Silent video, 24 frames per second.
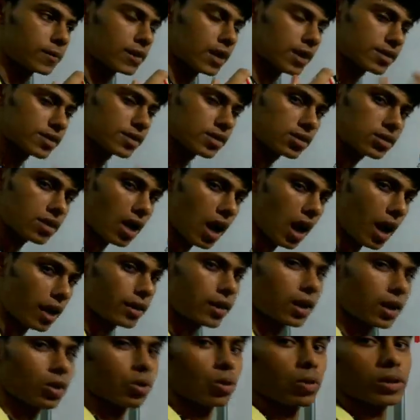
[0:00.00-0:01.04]
doesn't
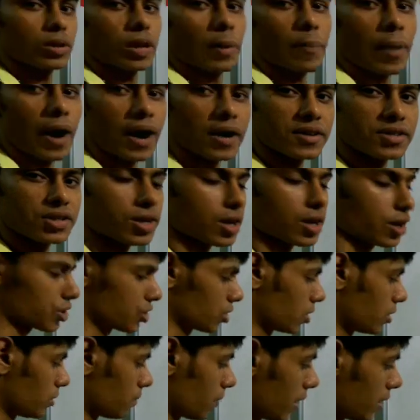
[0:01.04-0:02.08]
undergo the Birch
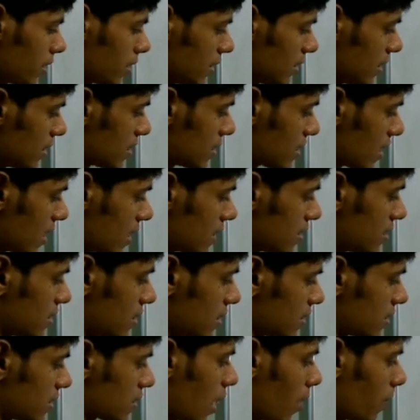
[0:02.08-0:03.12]
reduction, but in this case
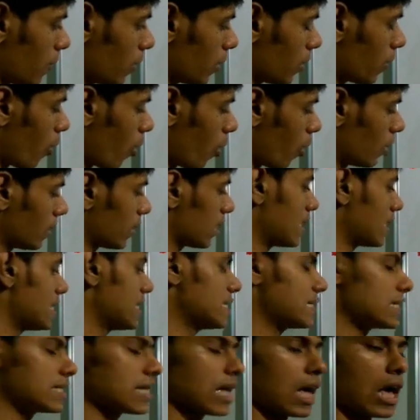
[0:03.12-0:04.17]
this double bond
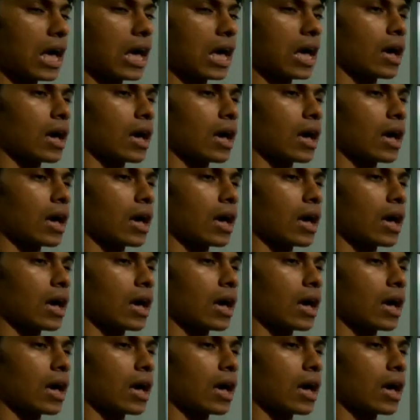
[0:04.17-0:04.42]
is